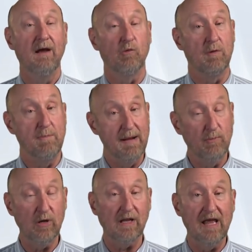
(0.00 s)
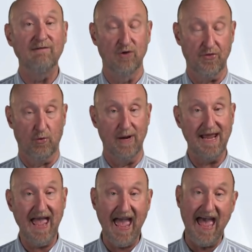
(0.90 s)
Remember, at level 3,
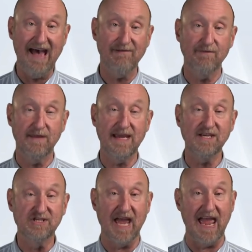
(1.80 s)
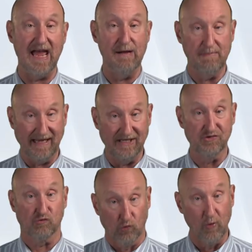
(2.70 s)
half the exam
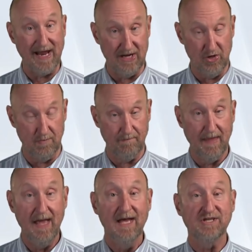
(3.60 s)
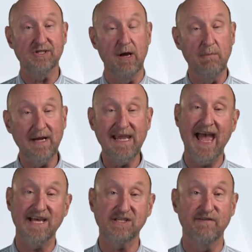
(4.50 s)
is written. Somebody
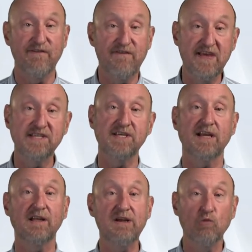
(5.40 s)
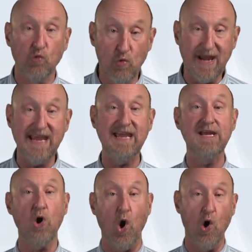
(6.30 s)
has to physically
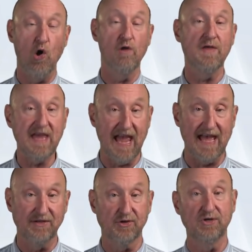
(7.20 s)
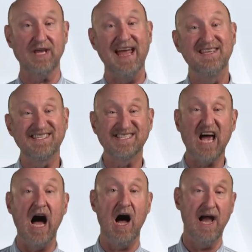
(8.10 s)
read all the answers and
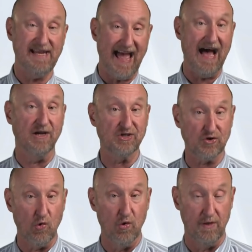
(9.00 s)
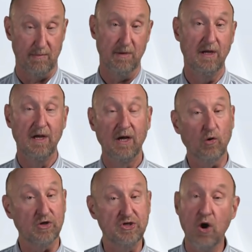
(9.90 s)
decide how to score them. Of
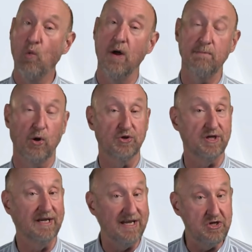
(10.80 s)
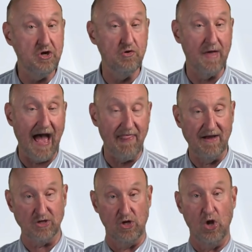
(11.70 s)
course, no one person can do that.
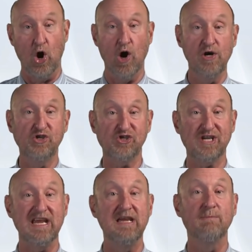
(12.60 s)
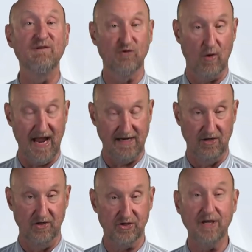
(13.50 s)
There's a large team of
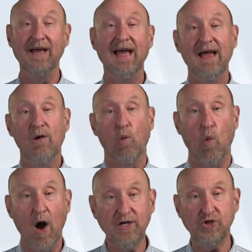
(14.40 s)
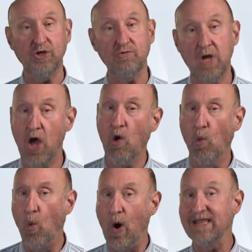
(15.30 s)
graders. Once you know
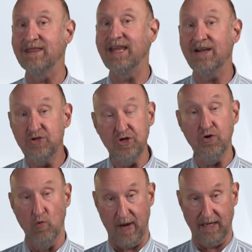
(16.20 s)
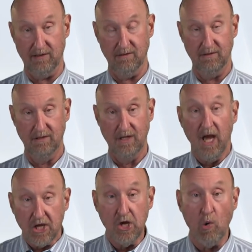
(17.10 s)
what they're doing,
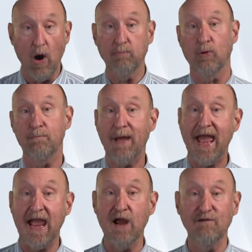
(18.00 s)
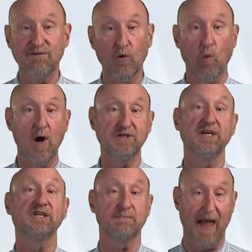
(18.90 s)
you are prepared for what's
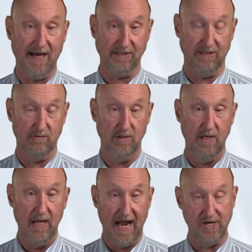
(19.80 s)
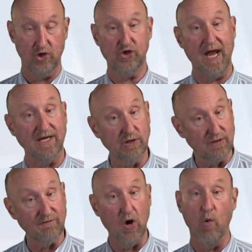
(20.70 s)
expected, and your chances
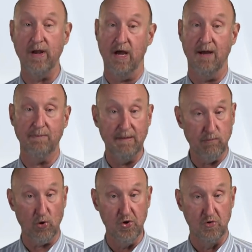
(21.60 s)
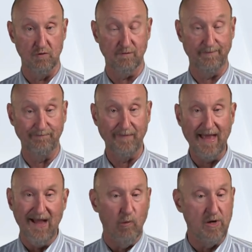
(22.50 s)
of going up improve.
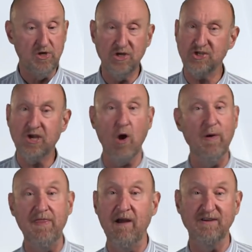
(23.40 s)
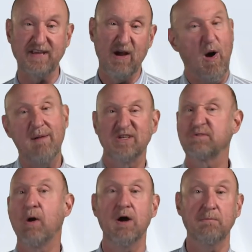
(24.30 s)
When you just go in there and say, oh, I'm a
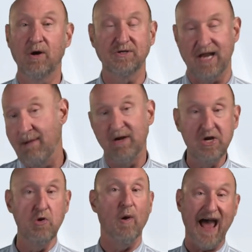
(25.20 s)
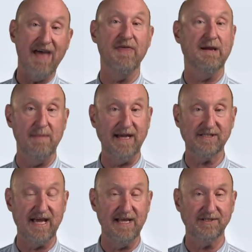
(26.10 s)
smart person, I'm going to do what I think makes
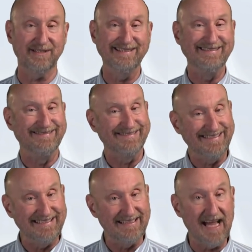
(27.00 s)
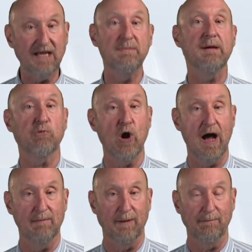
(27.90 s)
sense, that can be a
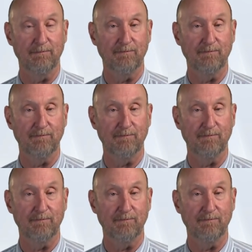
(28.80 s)
problem.